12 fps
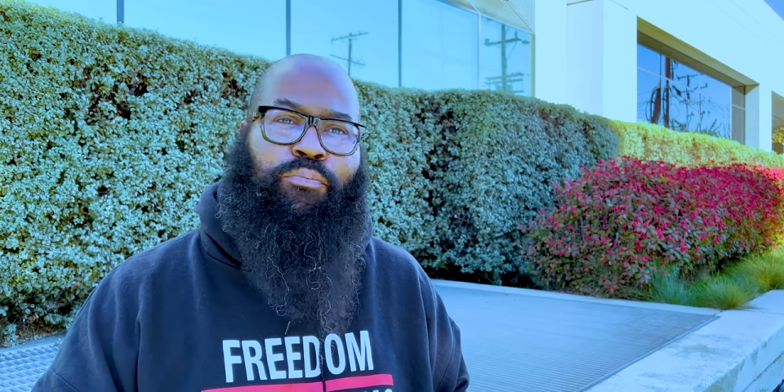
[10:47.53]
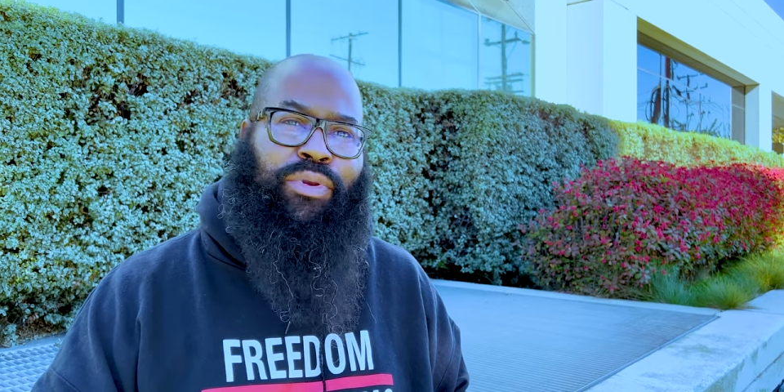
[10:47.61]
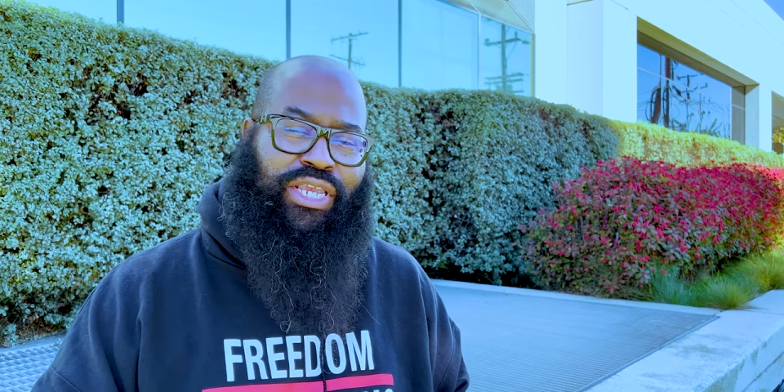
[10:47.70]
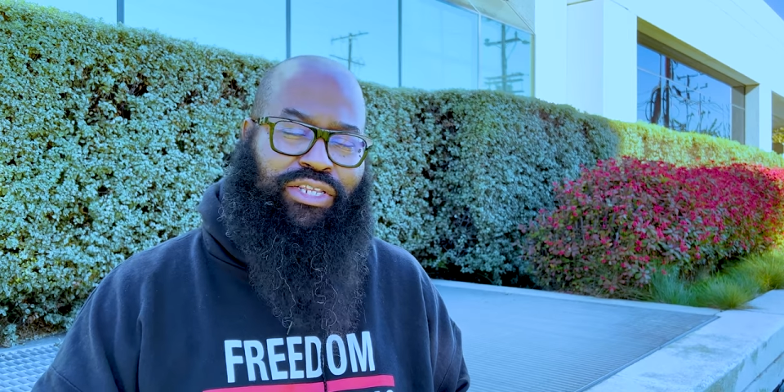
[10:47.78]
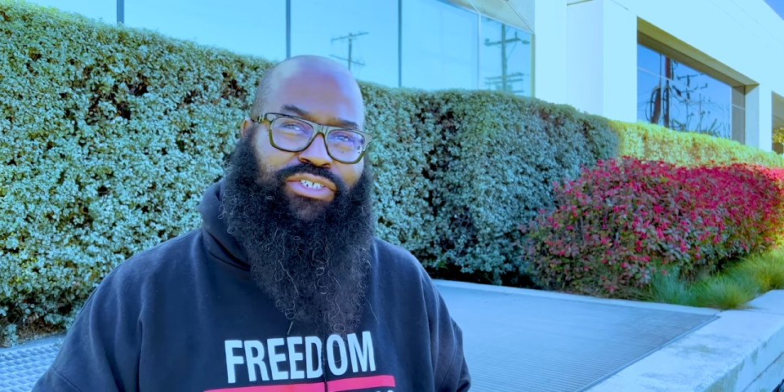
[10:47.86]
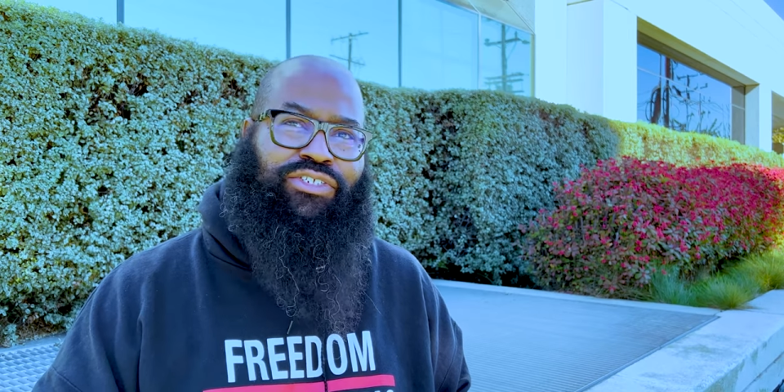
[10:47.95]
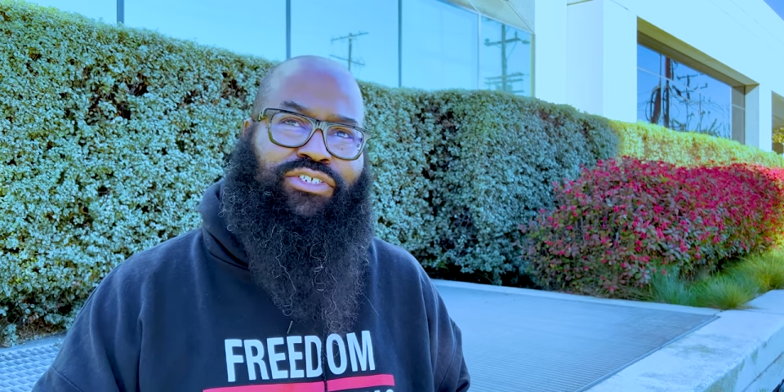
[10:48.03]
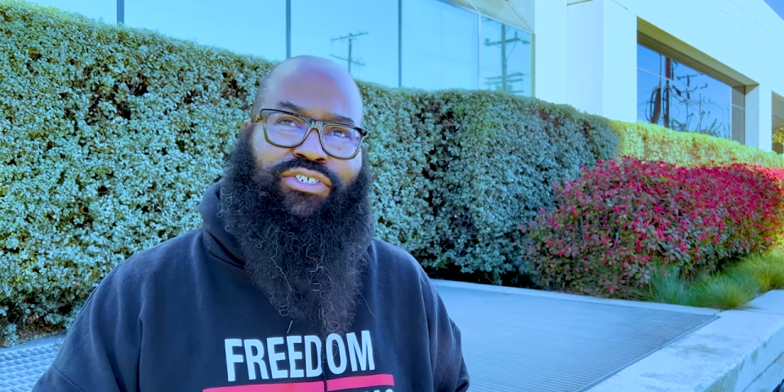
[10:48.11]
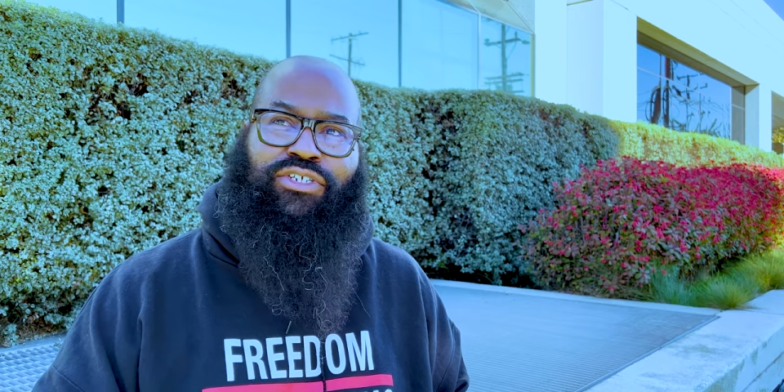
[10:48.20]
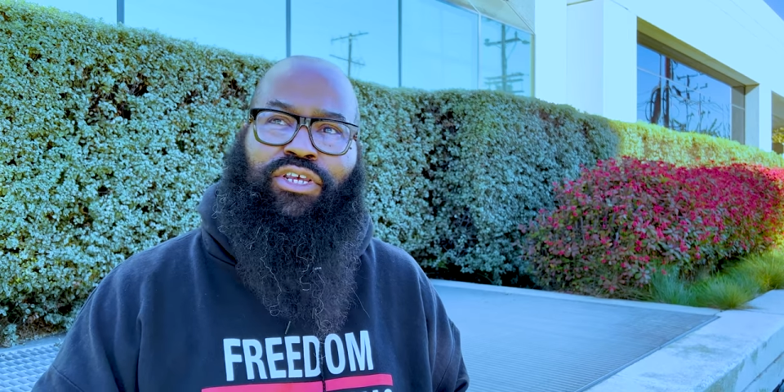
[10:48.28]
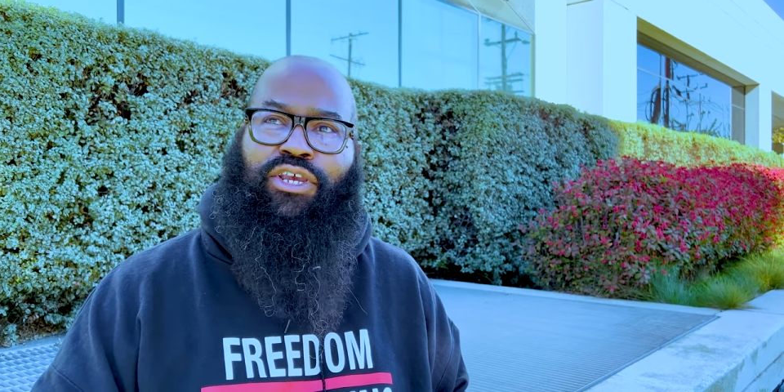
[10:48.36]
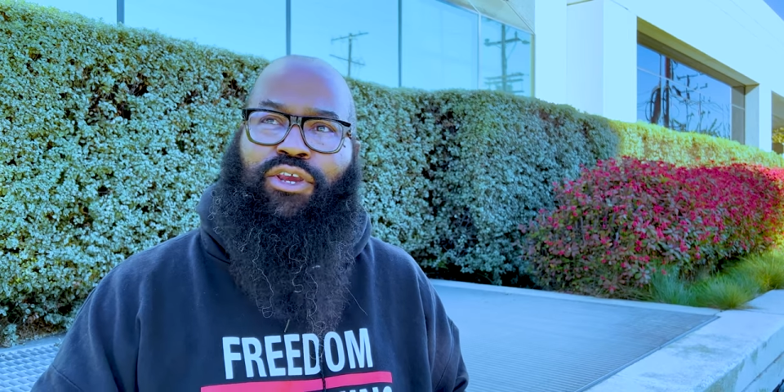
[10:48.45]

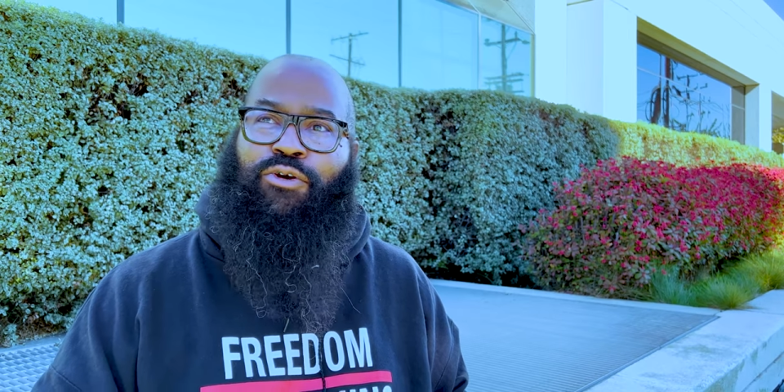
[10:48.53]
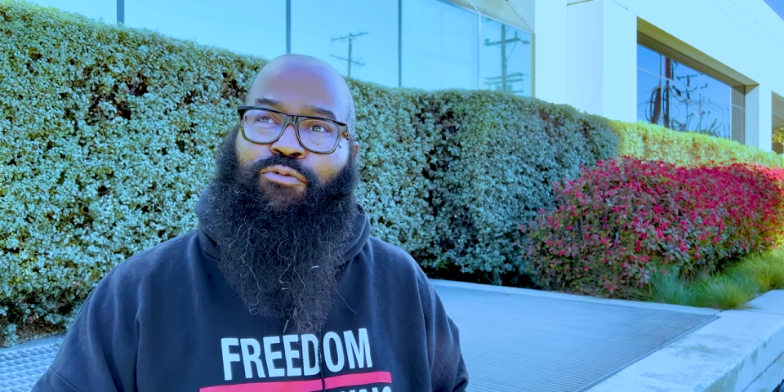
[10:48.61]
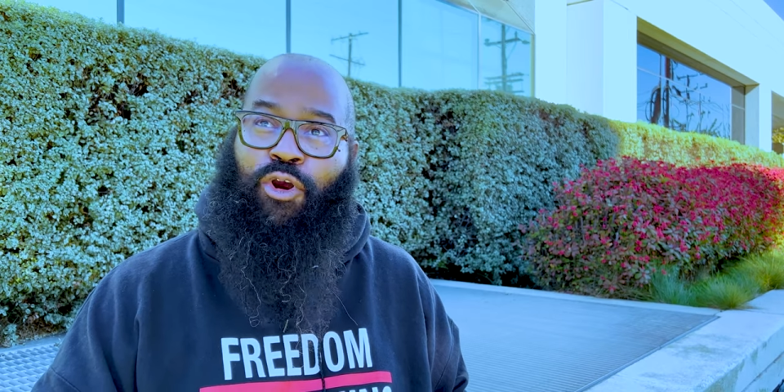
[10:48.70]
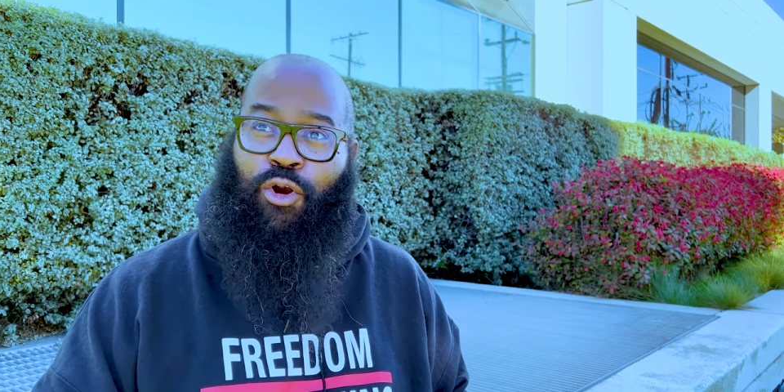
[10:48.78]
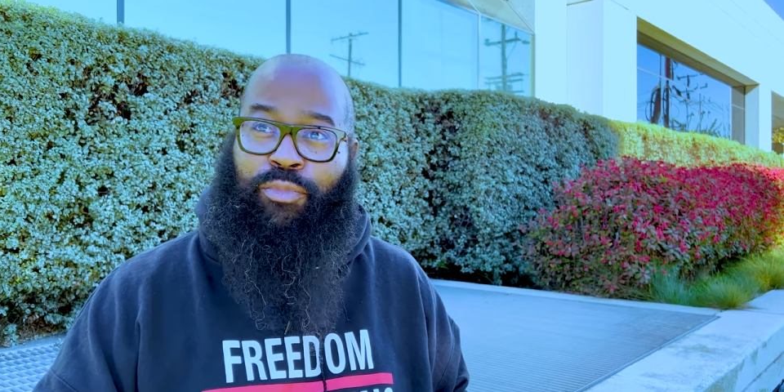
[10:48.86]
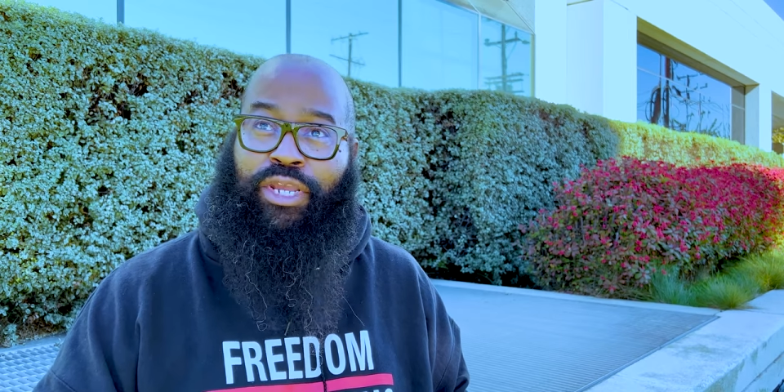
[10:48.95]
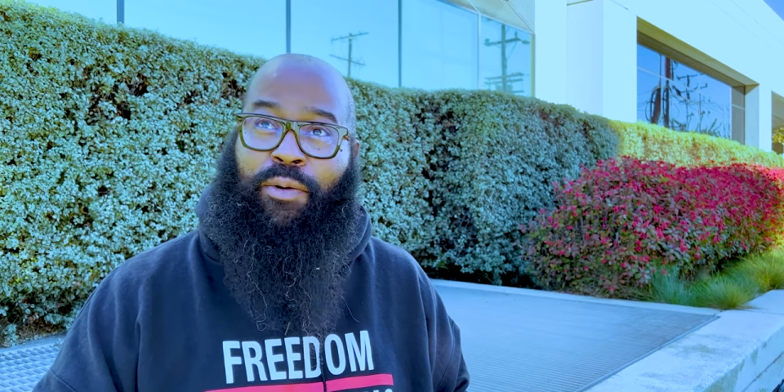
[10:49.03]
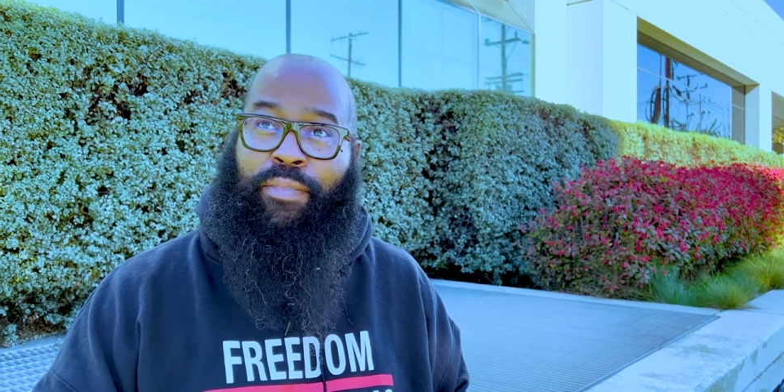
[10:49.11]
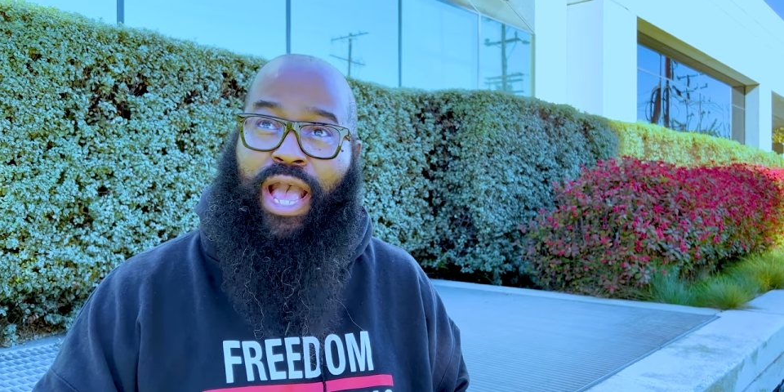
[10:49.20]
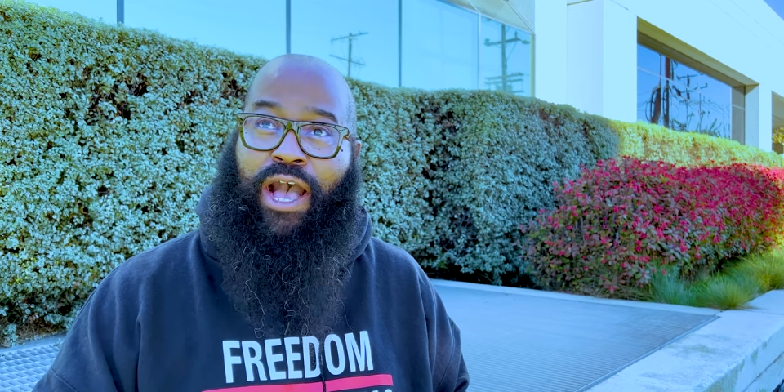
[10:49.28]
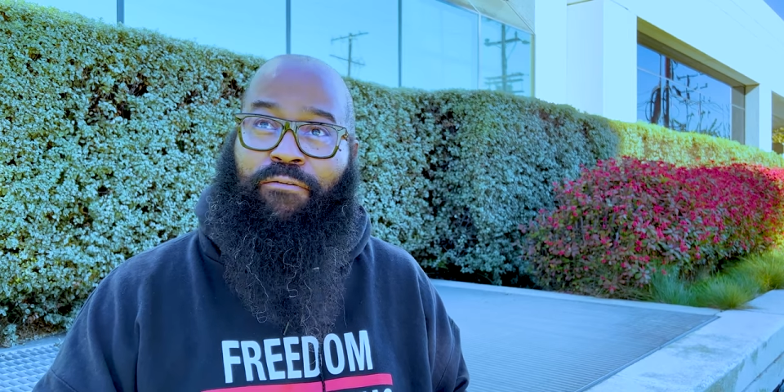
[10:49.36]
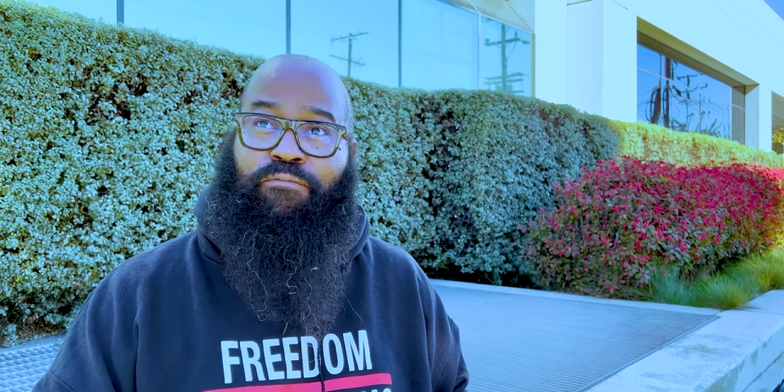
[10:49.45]
beasts roaming
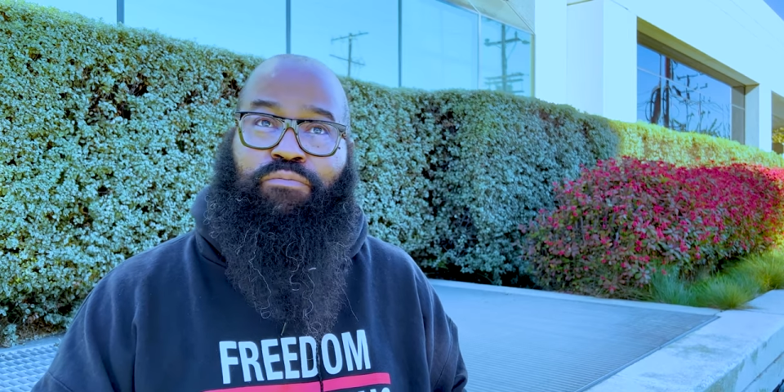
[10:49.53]
about.